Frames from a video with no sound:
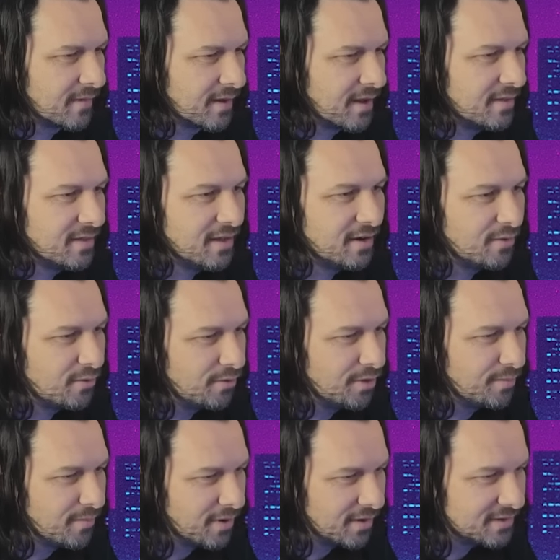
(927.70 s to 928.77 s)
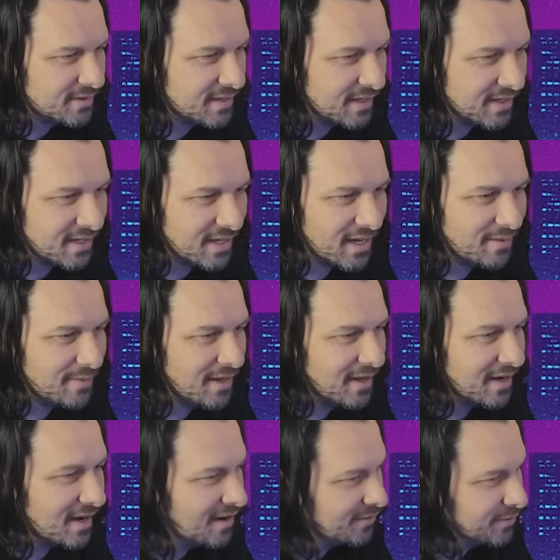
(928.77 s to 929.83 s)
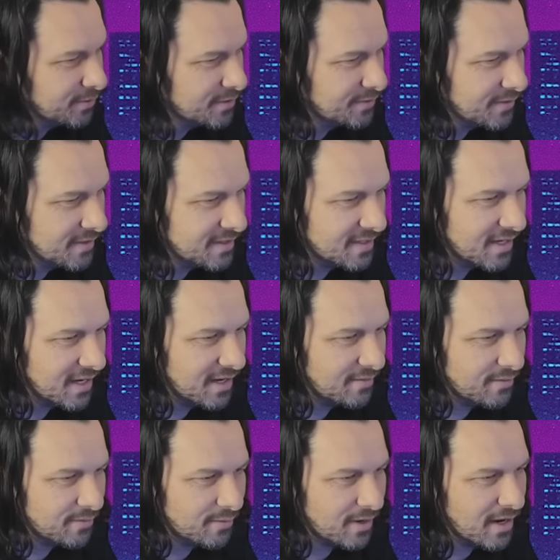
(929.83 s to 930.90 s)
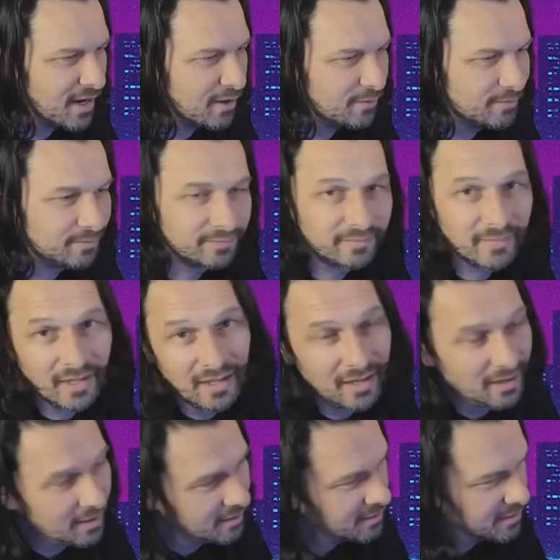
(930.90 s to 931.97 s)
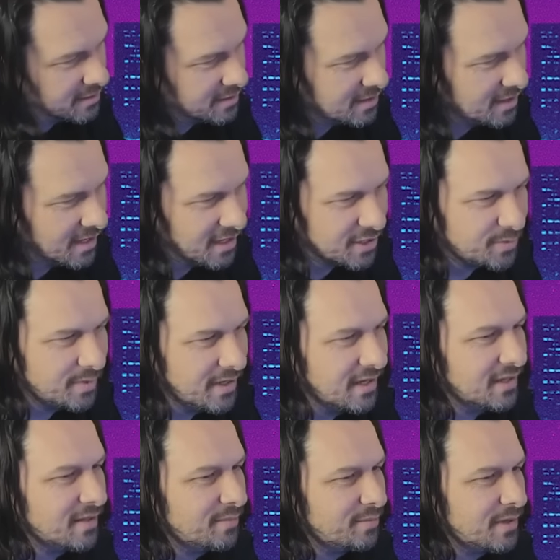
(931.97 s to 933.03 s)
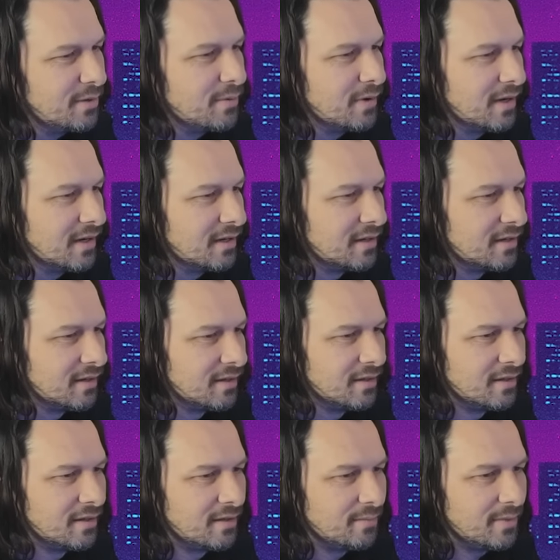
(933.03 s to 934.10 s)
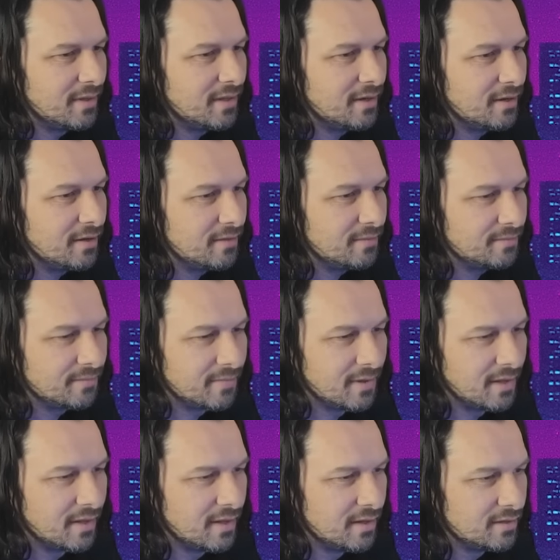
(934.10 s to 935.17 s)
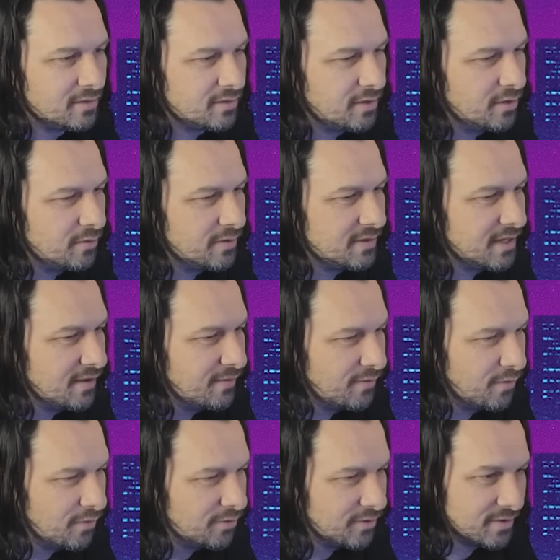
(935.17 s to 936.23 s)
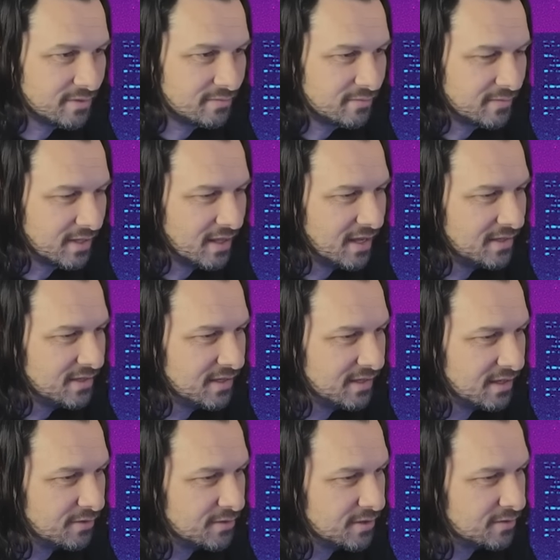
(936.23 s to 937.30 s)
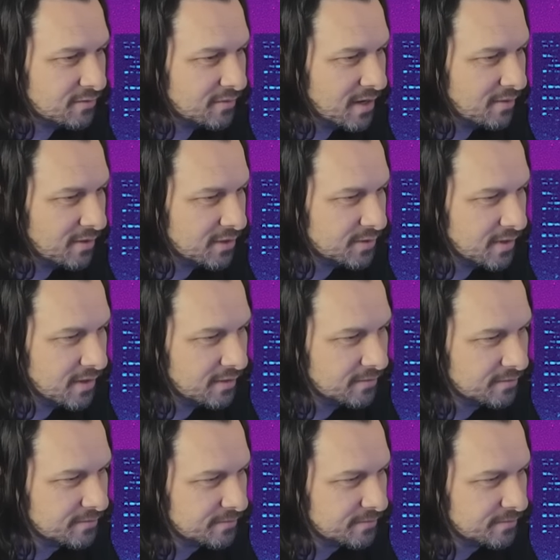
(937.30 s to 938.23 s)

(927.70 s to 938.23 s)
And then all the mods that came out afterwards for this game, wow. CS being the big one. But you know, so was Team Fortress Classic, that was a great one as well.